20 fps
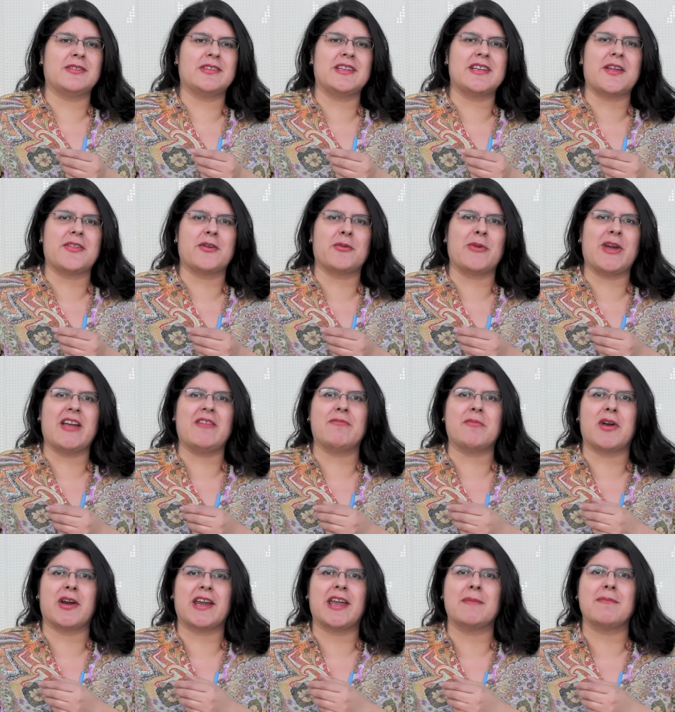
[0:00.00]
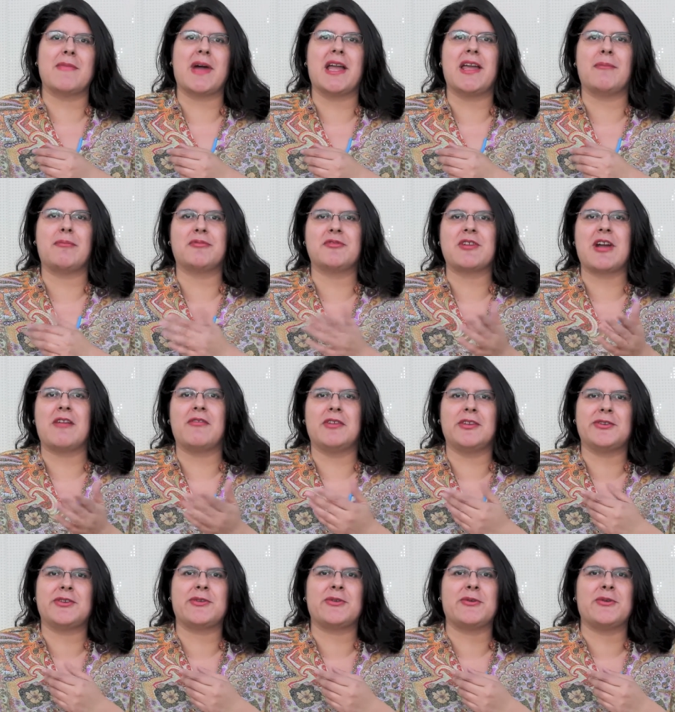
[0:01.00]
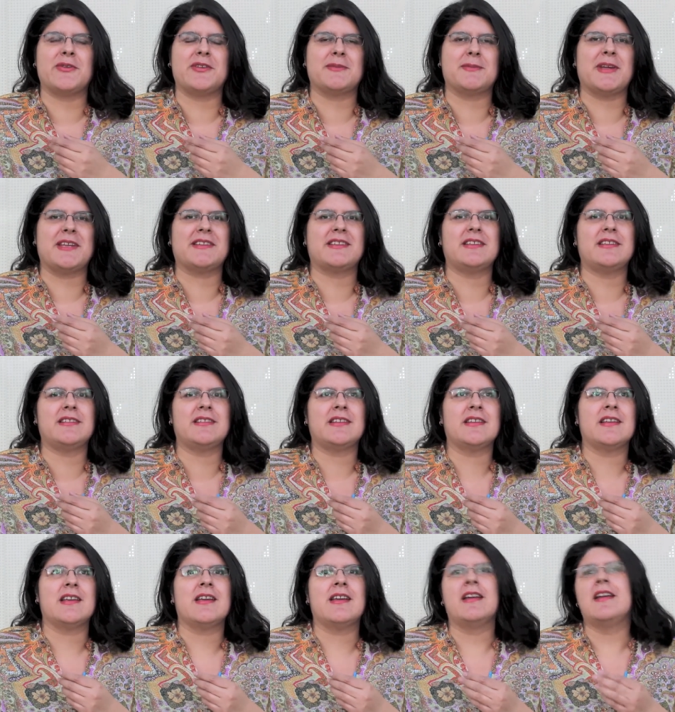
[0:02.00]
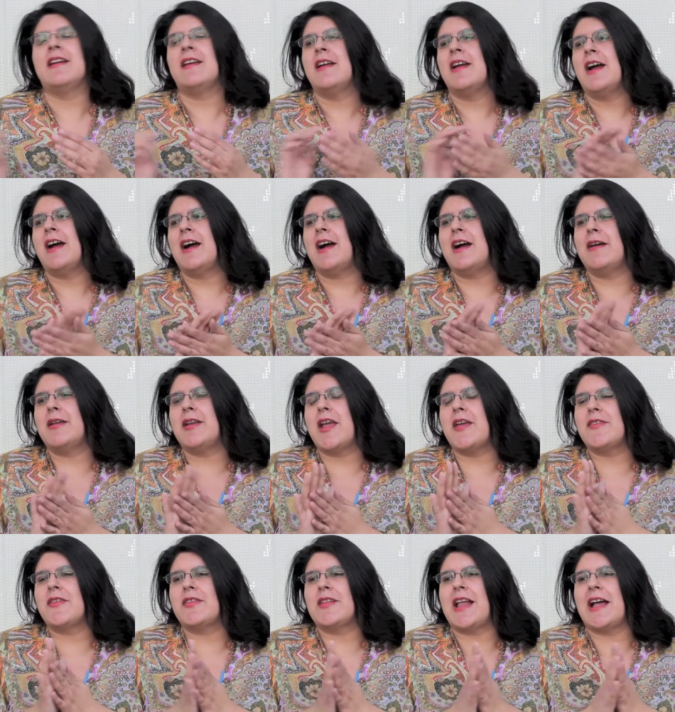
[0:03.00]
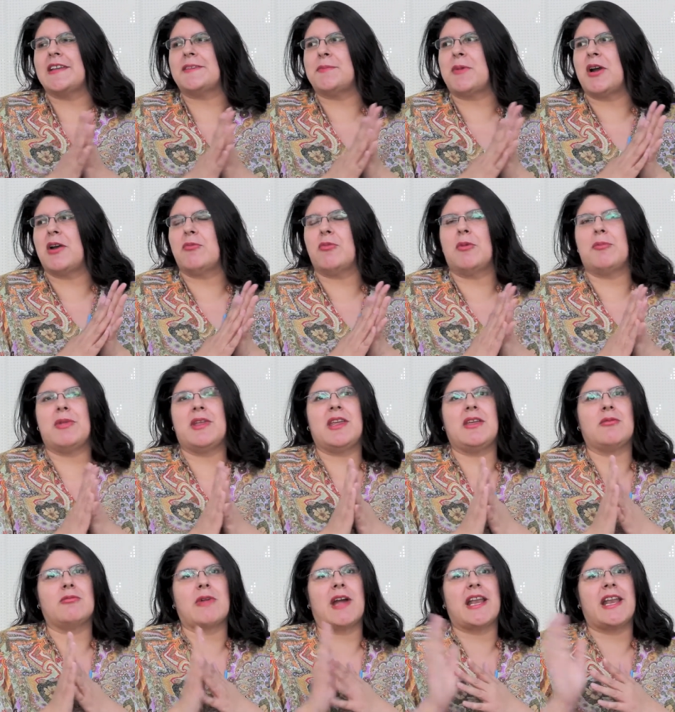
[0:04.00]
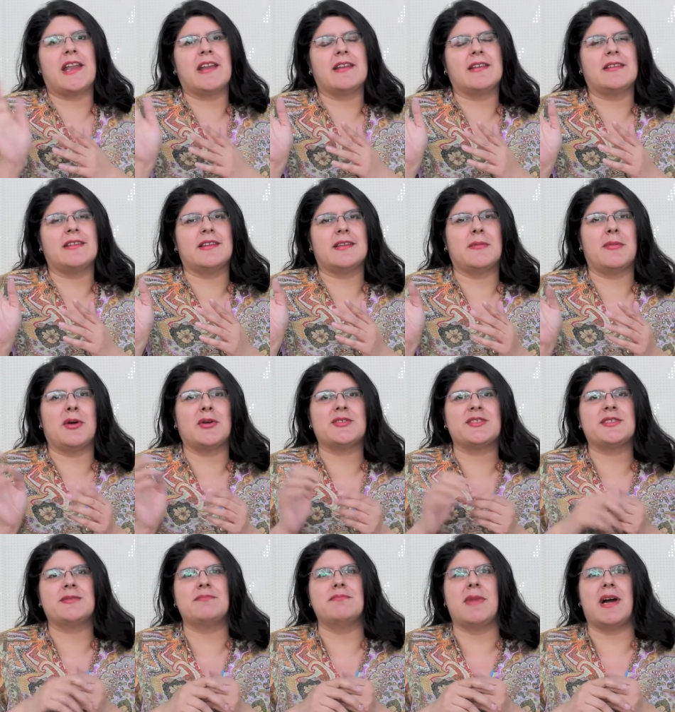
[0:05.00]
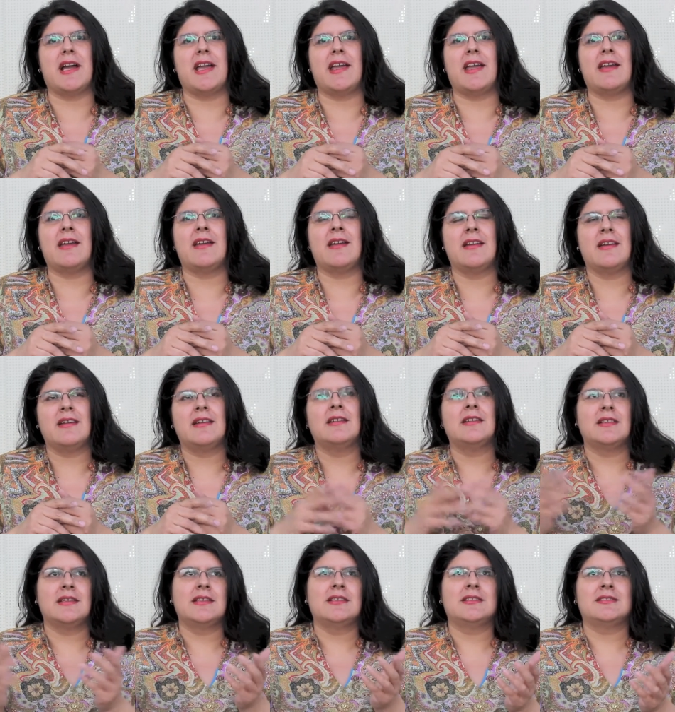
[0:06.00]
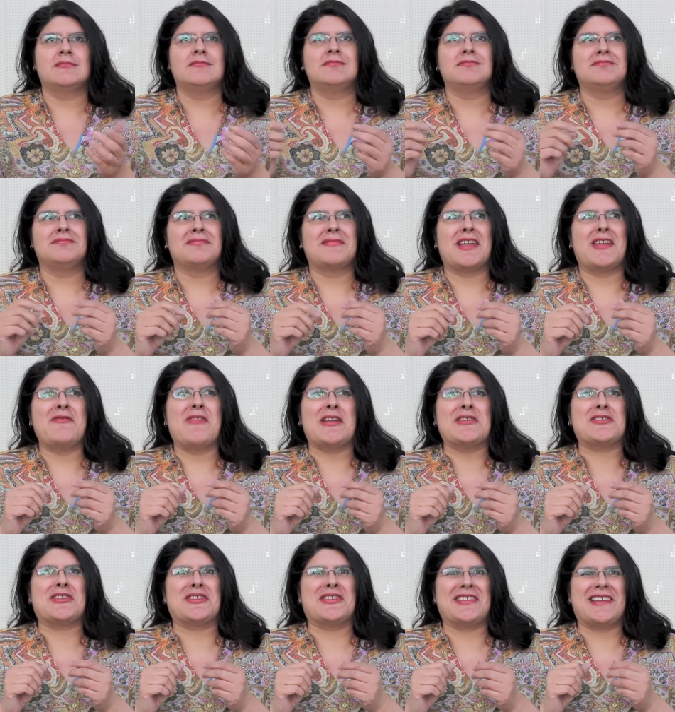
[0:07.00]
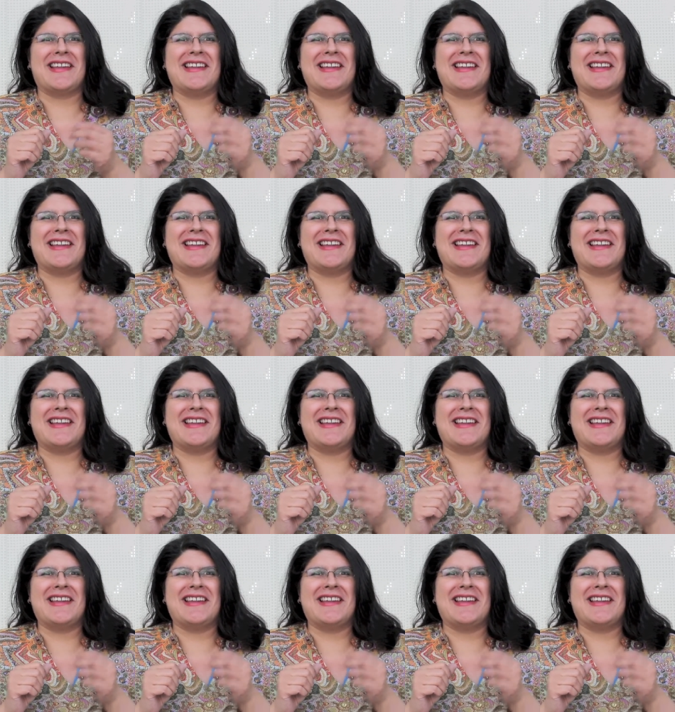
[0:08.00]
it's another way of marking my travels through the spaces. Uh, and then the last part will be writings about my adventures,